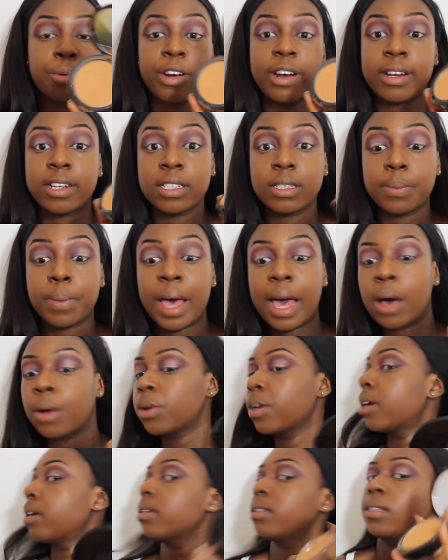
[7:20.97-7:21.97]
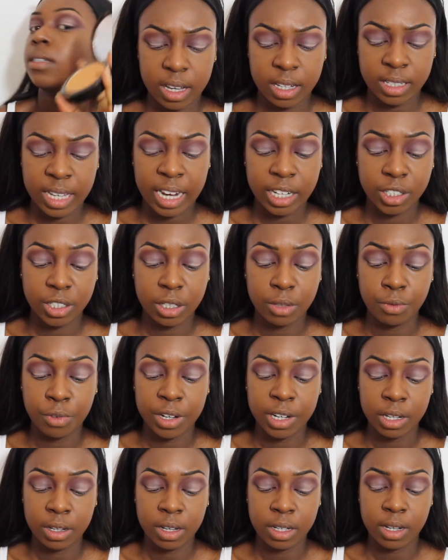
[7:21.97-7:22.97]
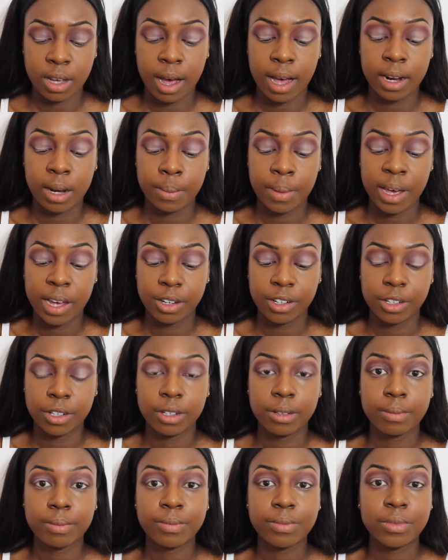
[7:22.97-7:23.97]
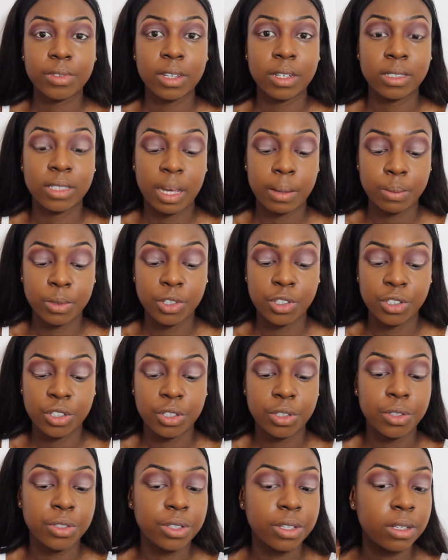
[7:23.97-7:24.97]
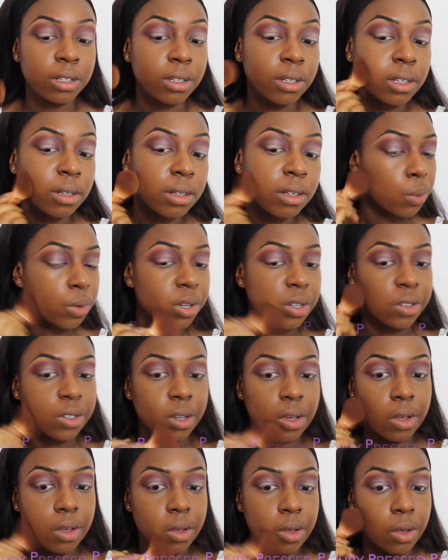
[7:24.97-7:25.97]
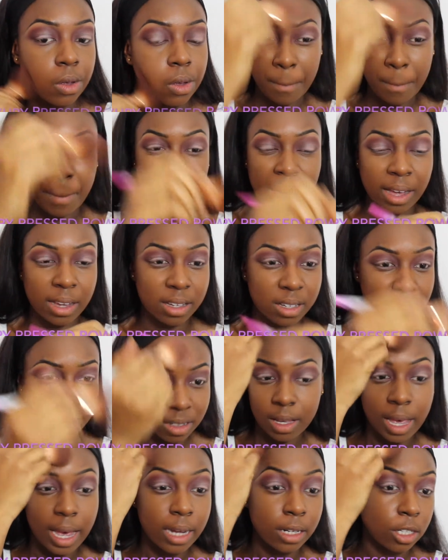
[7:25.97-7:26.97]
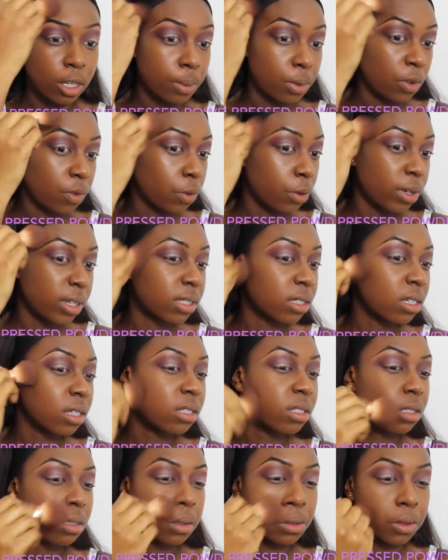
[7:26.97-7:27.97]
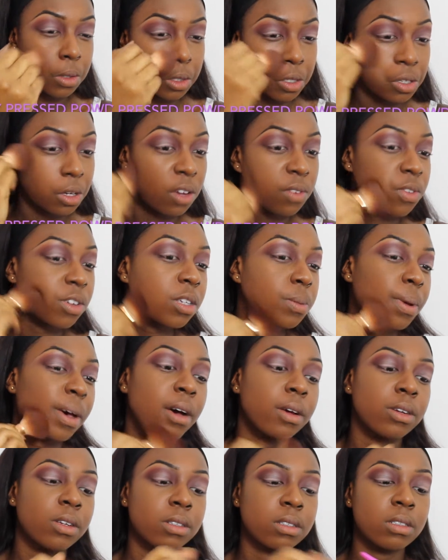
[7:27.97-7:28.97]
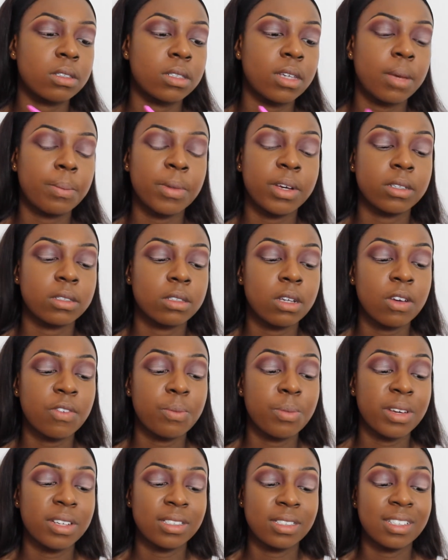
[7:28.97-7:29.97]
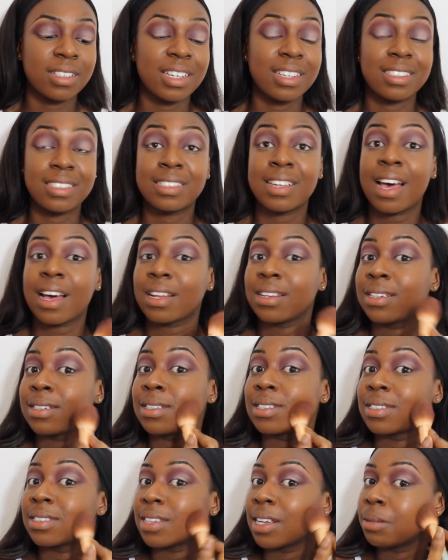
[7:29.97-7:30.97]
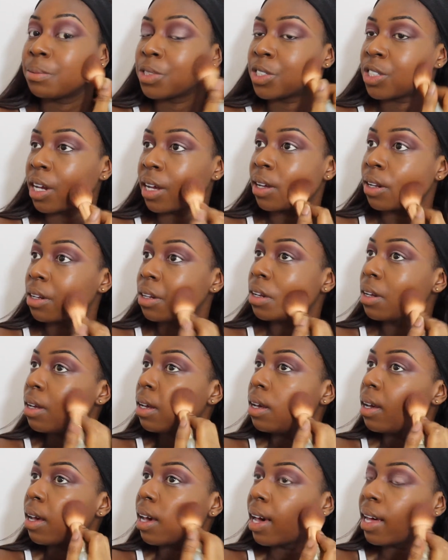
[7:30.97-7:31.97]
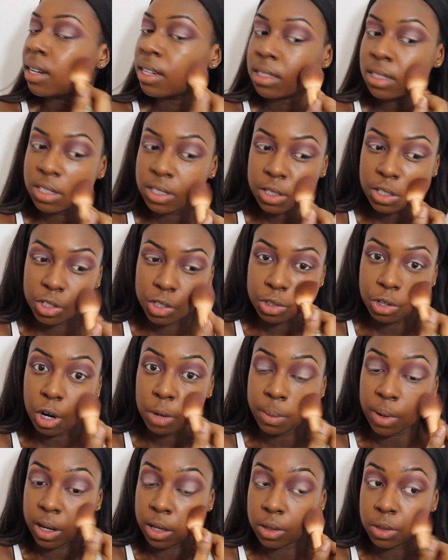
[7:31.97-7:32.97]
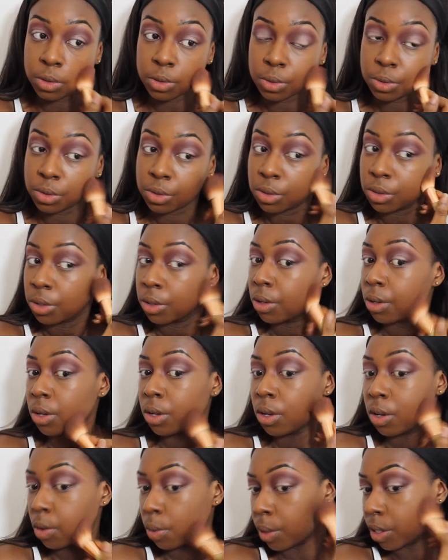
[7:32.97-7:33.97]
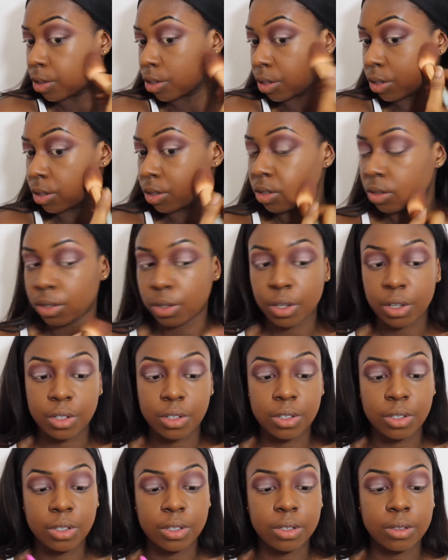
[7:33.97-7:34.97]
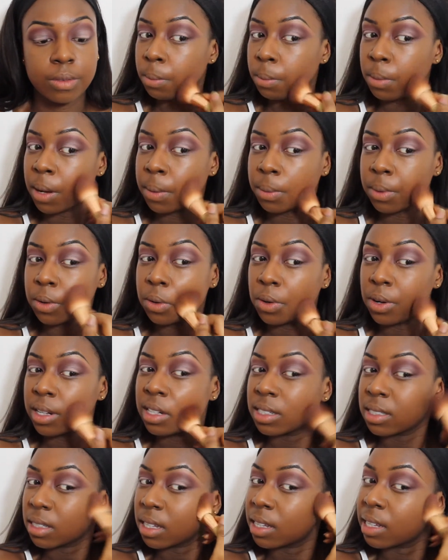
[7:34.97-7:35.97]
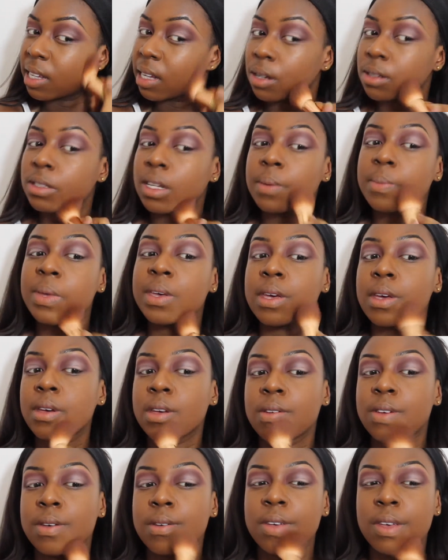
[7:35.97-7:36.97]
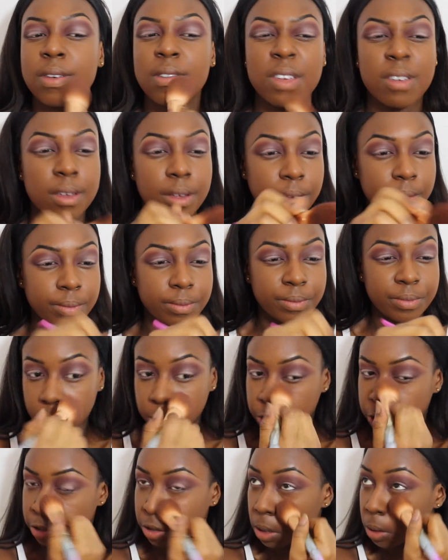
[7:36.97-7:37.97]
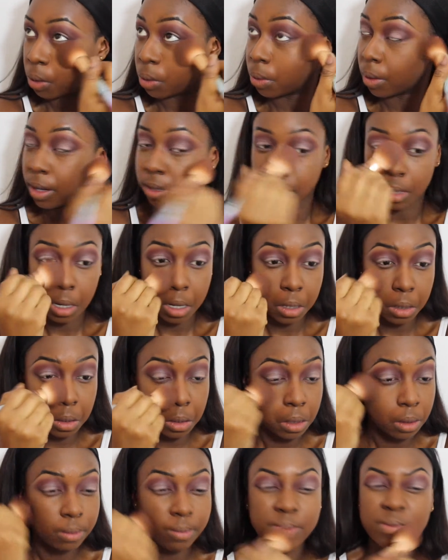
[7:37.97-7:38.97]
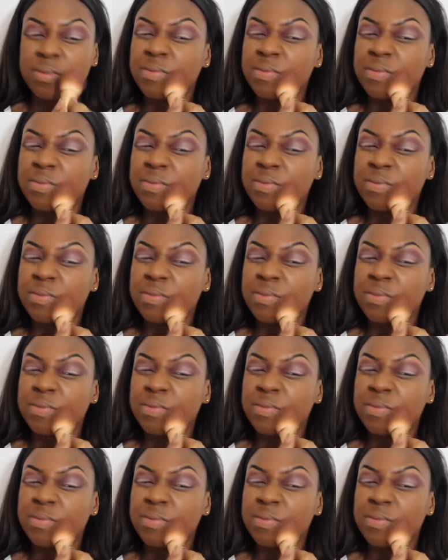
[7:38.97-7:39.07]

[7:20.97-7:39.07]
press powder. It's actually a really good colour match because I'm used to using, what is it, MAC NW46 Studio Fix powder to set my stuff. It's exactly the same shade and it does control my oils, which is good. Remember, oily skin girls like me, I struggle as it is.